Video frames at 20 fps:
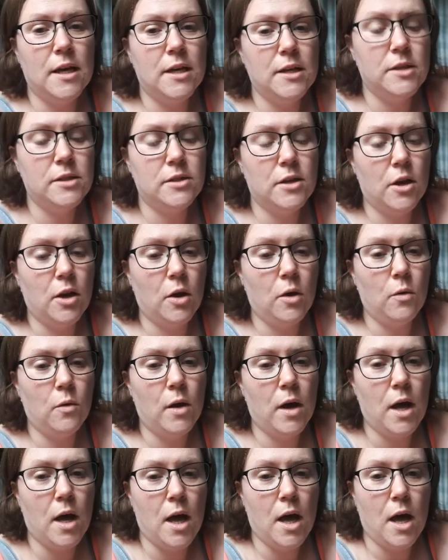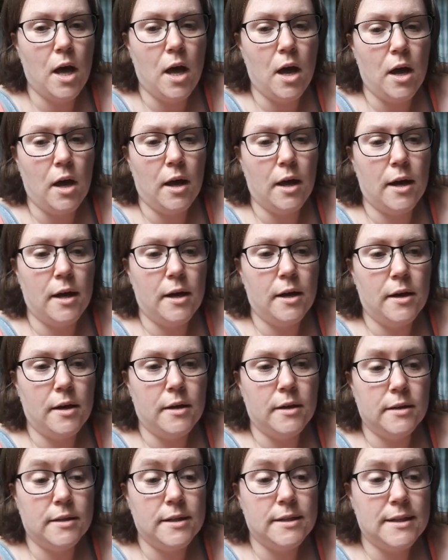So
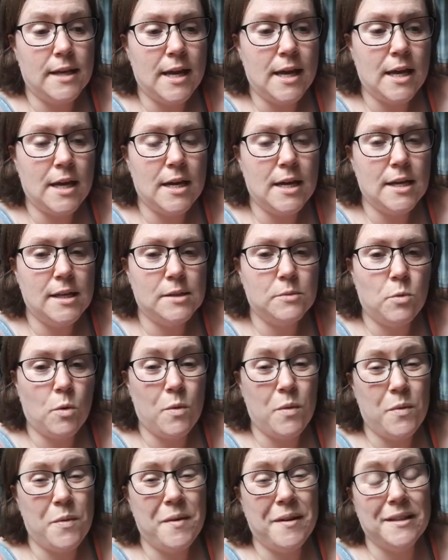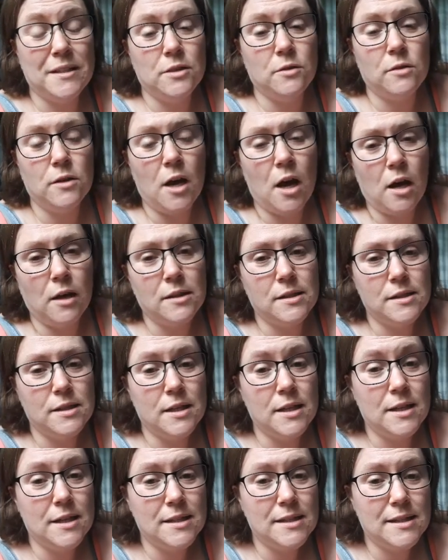today is what we were meant to do last
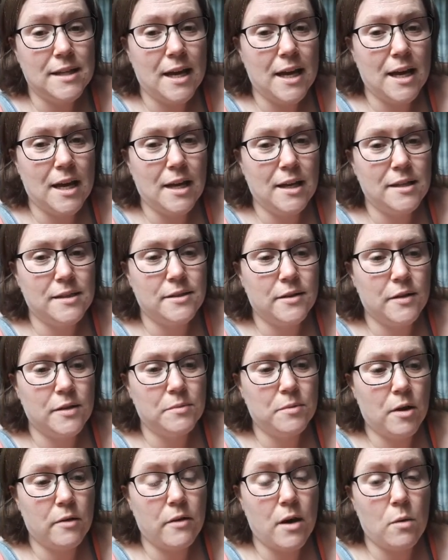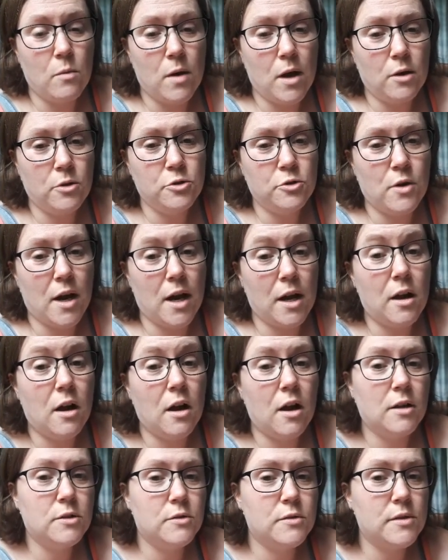Thursday, so it's part of our Welsh and our
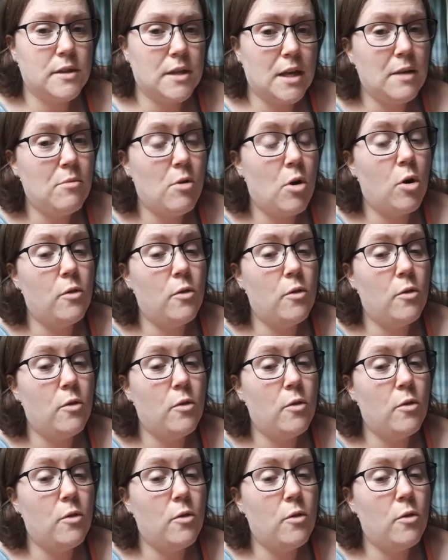castles theme,